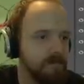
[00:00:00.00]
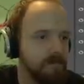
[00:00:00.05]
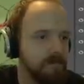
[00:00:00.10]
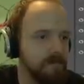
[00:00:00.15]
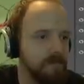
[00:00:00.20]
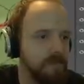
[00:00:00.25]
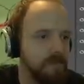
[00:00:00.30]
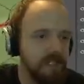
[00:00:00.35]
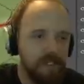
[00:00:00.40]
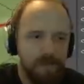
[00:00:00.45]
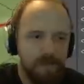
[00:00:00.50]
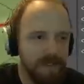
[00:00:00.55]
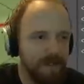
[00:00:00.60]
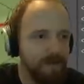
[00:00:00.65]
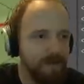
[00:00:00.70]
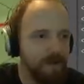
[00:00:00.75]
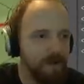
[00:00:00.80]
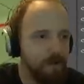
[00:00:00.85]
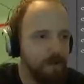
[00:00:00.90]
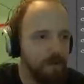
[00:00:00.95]
You're going to be
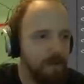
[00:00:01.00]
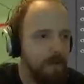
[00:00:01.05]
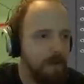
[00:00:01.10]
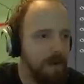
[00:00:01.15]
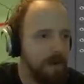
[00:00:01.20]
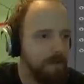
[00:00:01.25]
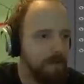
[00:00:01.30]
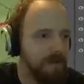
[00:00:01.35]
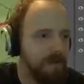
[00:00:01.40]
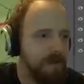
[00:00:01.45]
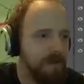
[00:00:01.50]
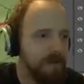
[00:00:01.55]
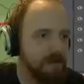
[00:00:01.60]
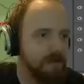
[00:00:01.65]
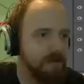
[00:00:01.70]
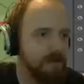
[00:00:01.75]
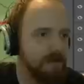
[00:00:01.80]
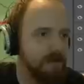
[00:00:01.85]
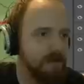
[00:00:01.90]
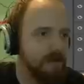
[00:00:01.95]
looking at all of my maps now.
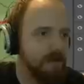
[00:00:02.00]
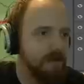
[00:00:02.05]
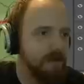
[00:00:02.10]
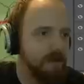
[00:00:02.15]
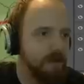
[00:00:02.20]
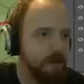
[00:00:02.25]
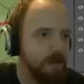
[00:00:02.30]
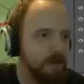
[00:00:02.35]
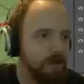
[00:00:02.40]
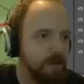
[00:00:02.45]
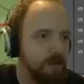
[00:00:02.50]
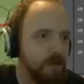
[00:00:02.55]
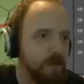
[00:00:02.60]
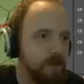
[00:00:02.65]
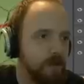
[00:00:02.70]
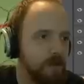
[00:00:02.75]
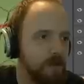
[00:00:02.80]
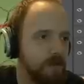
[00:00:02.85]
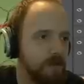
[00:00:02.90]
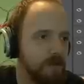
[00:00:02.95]
I know you two.
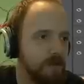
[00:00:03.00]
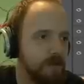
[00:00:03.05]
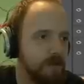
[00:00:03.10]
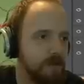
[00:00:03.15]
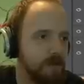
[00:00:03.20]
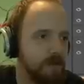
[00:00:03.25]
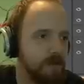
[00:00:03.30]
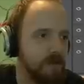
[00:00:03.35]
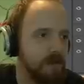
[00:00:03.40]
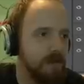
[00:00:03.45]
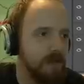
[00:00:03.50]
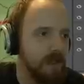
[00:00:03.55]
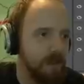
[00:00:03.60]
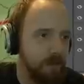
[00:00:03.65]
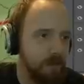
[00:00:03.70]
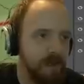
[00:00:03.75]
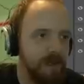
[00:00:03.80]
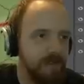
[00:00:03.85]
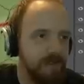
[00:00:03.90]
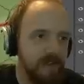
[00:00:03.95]
And
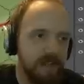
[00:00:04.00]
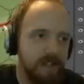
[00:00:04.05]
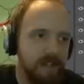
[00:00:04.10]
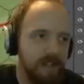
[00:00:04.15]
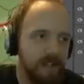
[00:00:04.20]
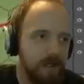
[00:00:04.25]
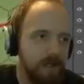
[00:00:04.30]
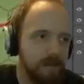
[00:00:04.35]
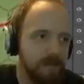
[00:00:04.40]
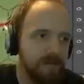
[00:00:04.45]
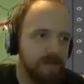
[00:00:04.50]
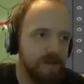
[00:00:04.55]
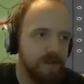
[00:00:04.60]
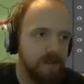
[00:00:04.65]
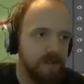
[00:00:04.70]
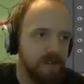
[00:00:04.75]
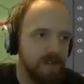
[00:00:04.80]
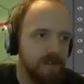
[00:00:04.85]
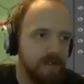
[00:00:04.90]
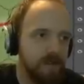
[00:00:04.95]
when I say that, I'm referring
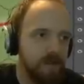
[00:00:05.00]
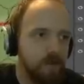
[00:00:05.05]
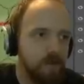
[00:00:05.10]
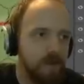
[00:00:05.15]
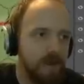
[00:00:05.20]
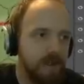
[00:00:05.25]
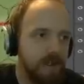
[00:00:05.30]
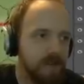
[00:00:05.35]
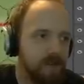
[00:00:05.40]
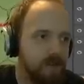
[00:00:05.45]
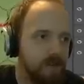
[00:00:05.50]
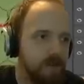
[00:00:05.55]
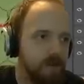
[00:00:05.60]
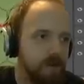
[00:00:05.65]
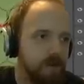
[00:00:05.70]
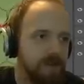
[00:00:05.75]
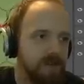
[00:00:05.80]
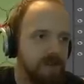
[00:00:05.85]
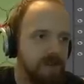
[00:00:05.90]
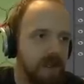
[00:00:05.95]
to the two players who are
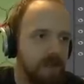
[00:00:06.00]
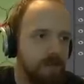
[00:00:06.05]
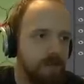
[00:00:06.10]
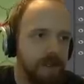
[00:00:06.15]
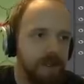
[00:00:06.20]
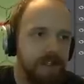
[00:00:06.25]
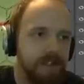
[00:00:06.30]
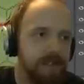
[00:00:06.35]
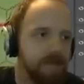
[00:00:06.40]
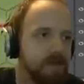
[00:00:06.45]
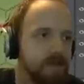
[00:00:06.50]
in chat right now.